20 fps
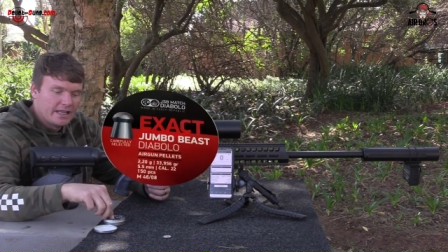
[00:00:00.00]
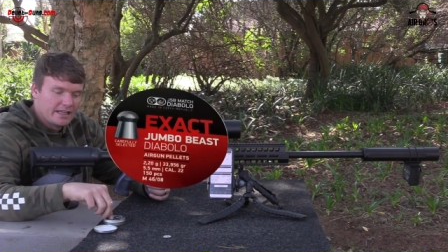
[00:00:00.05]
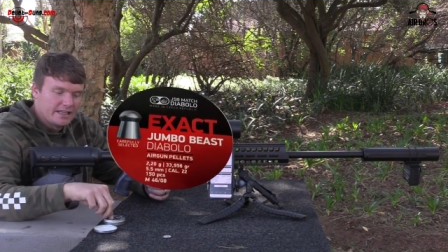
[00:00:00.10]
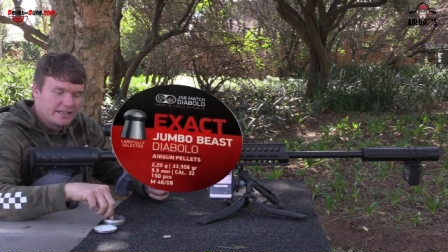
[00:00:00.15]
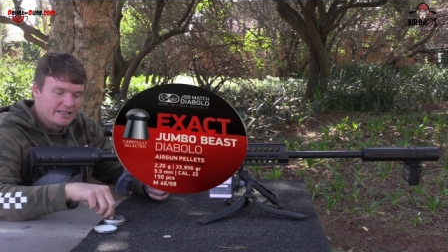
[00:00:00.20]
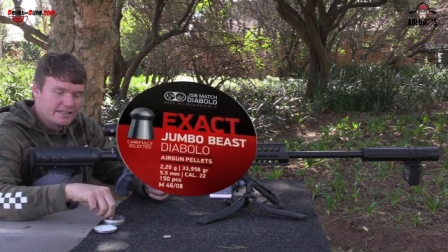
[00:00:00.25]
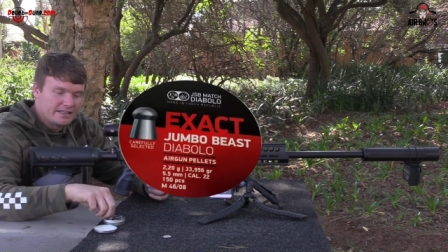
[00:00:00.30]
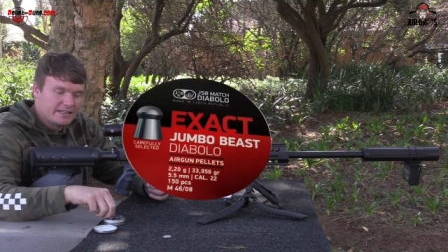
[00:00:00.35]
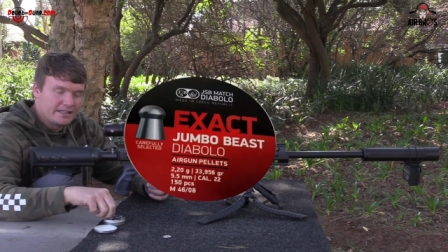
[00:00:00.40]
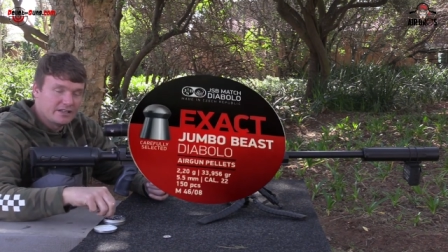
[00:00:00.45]

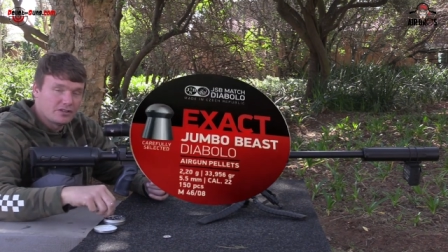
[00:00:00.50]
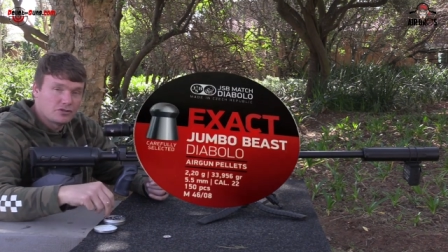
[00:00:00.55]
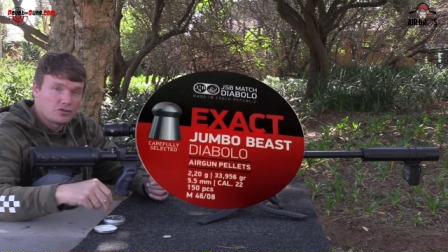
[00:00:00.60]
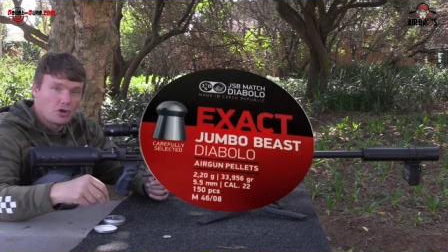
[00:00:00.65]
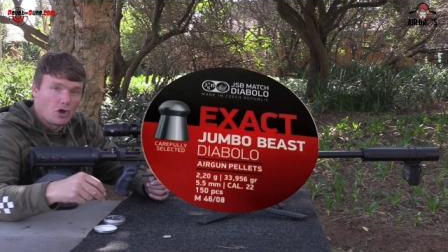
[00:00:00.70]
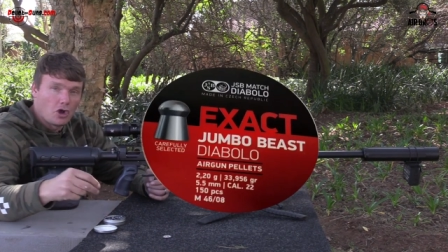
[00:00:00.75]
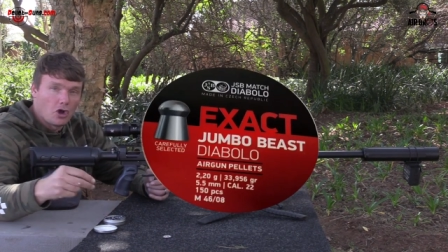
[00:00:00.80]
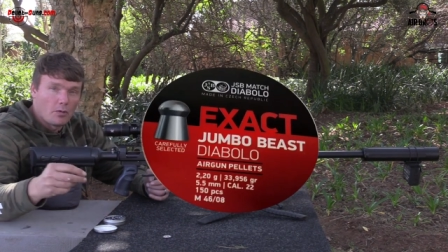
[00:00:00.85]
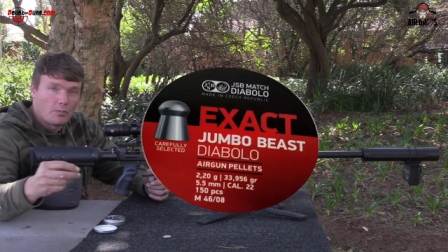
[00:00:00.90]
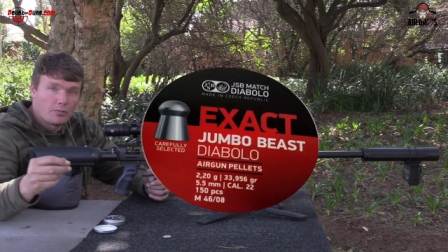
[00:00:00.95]
These things
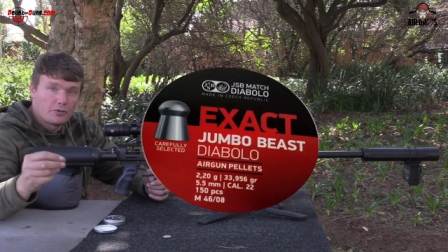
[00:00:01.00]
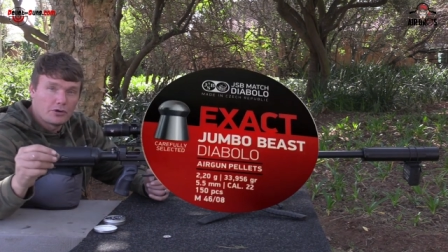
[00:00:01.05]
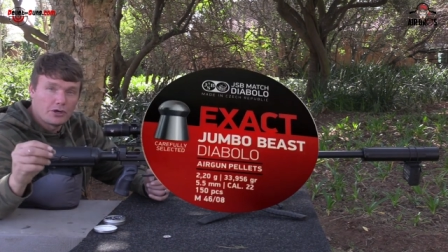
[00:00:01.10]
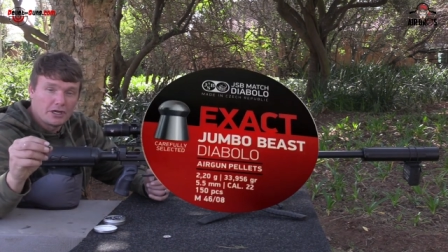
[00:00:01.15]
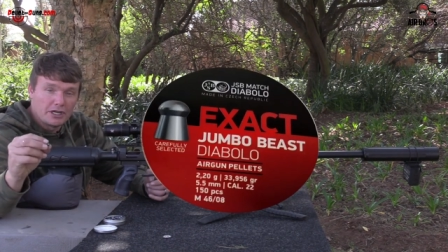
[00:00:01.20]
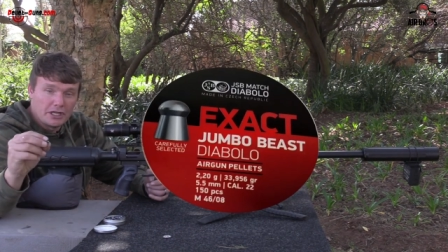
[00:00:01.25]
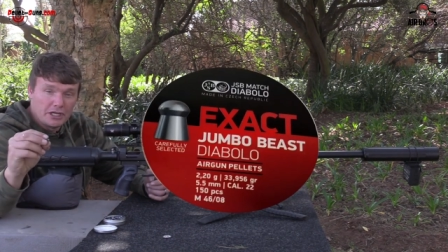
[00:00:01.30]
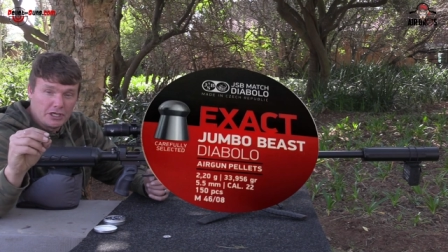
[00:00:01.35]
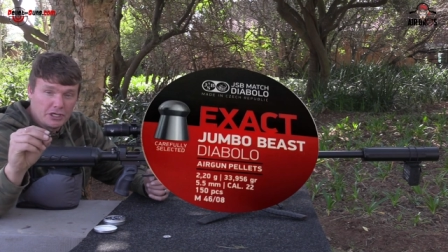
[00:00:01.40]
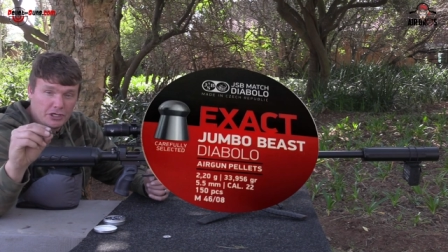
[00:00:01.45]
are
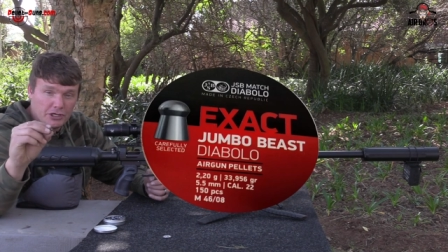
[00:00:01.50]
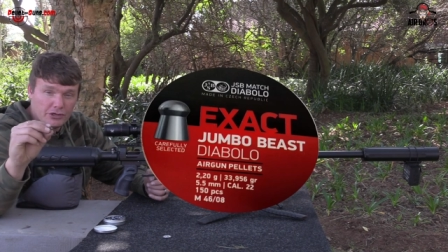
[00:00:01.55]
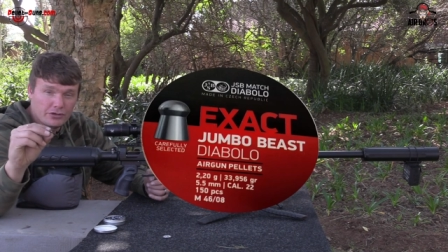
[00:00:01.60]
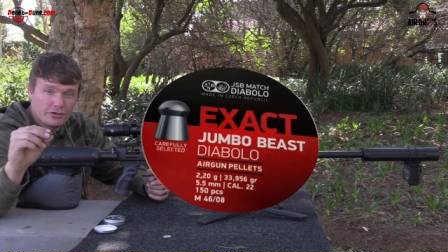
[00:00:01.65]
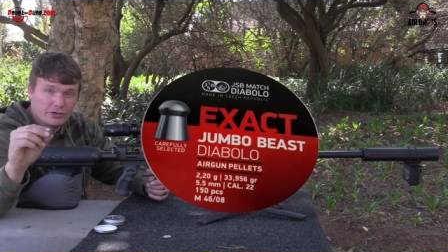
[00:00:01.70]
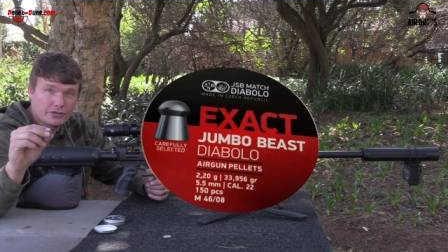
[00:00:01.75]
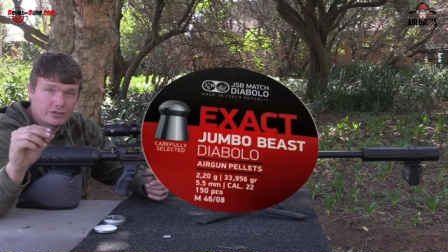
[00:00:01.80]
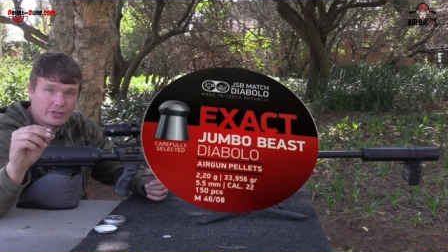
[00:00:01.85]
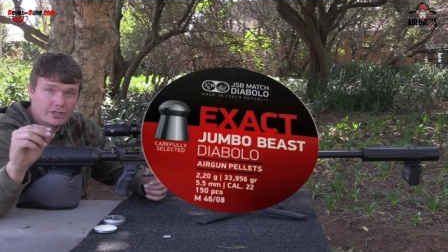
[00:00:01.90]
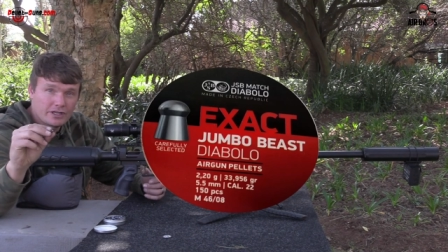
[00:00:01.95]
pretty
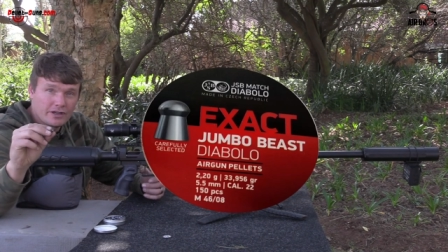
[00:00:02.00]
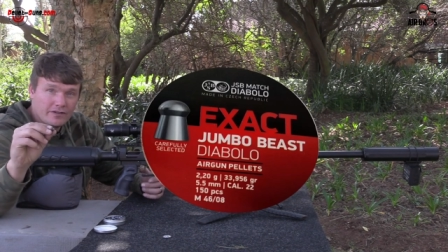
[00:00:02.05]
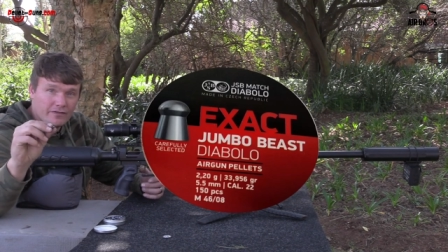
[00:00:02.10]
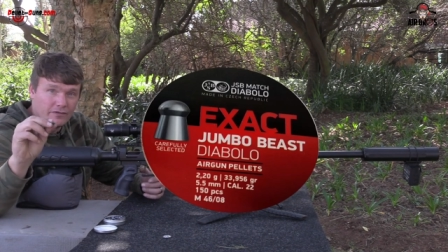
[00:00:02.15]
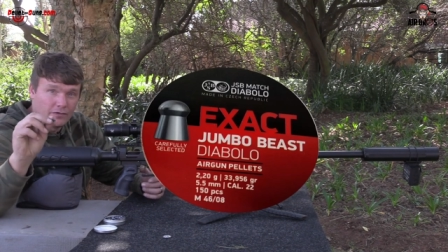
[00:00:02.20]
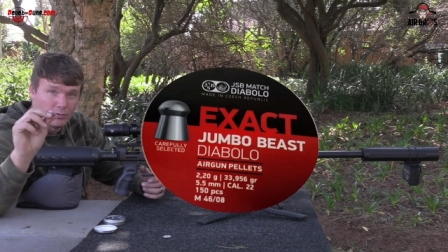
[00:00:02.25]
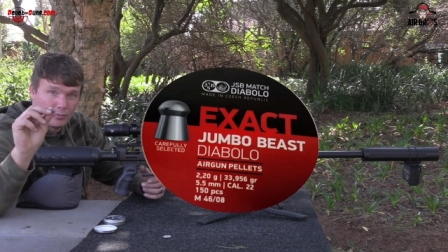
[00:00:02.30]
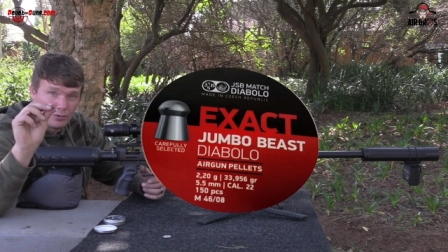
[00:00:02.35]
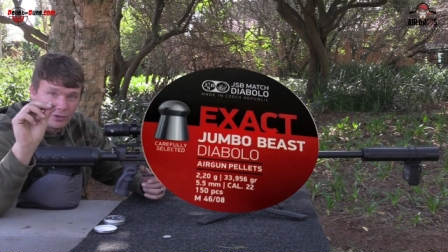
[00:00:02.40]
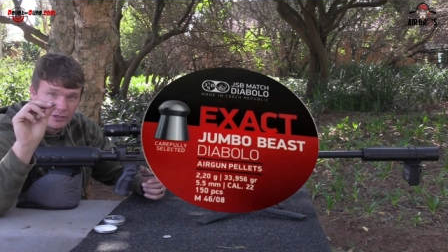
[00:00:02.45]
huge,
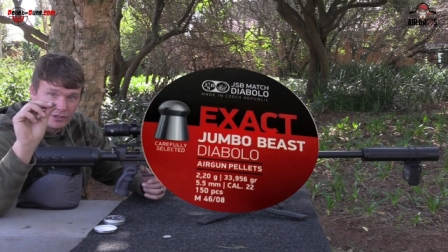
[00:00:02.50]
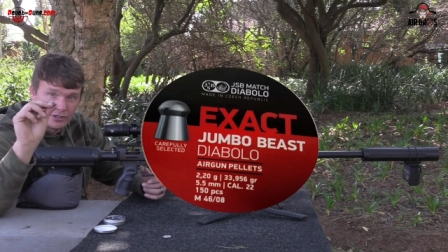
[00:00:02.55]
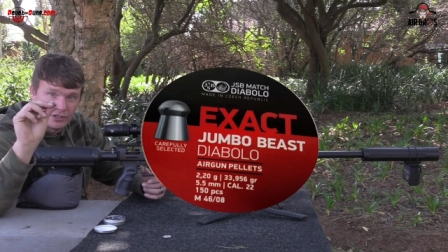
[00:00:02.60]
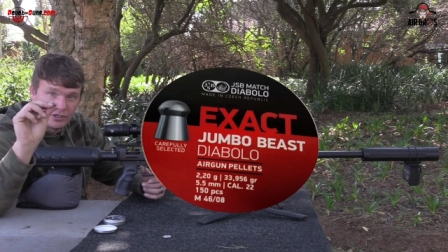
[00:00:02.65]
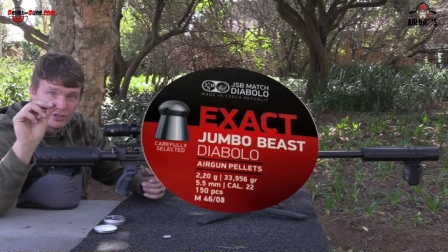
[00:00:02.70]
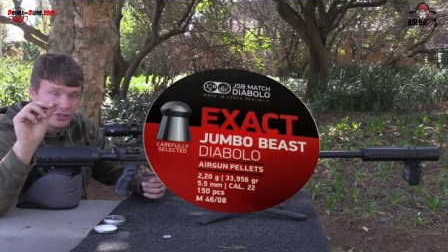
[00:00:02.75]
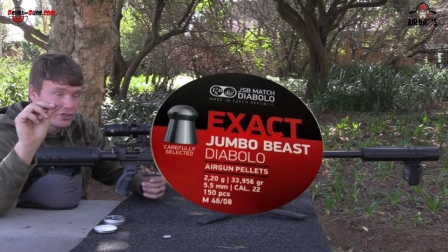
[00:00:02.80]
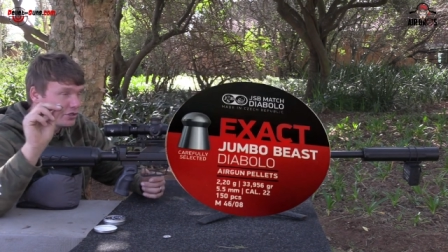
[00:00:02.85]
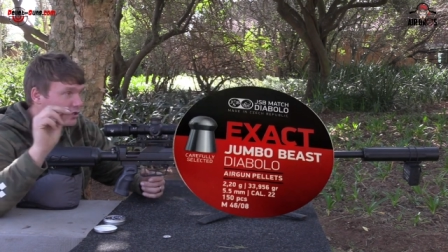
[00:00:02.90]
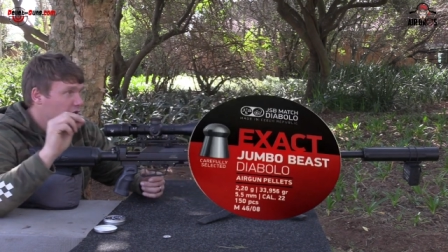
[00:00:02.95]

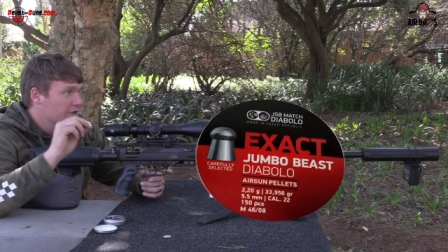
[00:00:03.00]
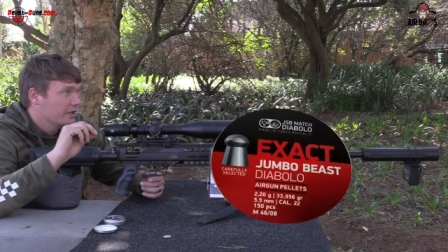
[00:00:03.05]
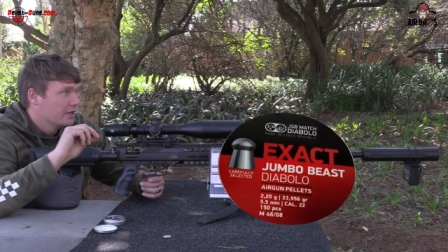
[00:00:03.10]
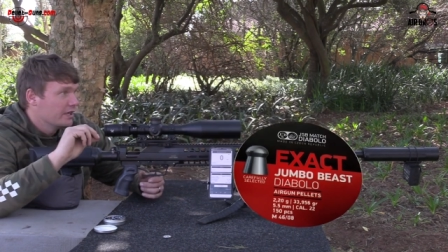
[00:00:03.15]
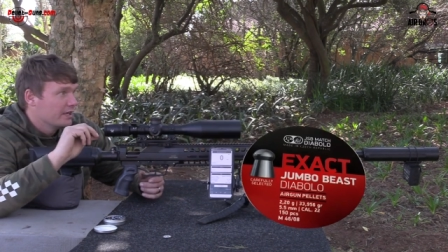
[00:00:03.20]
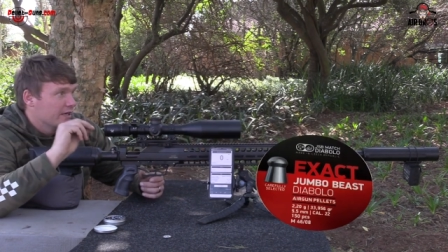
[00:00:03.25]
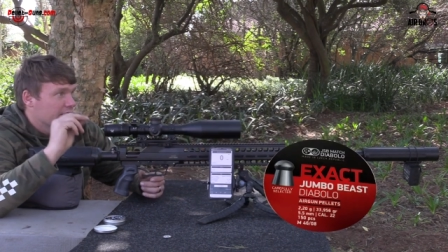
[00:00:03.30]
4.22.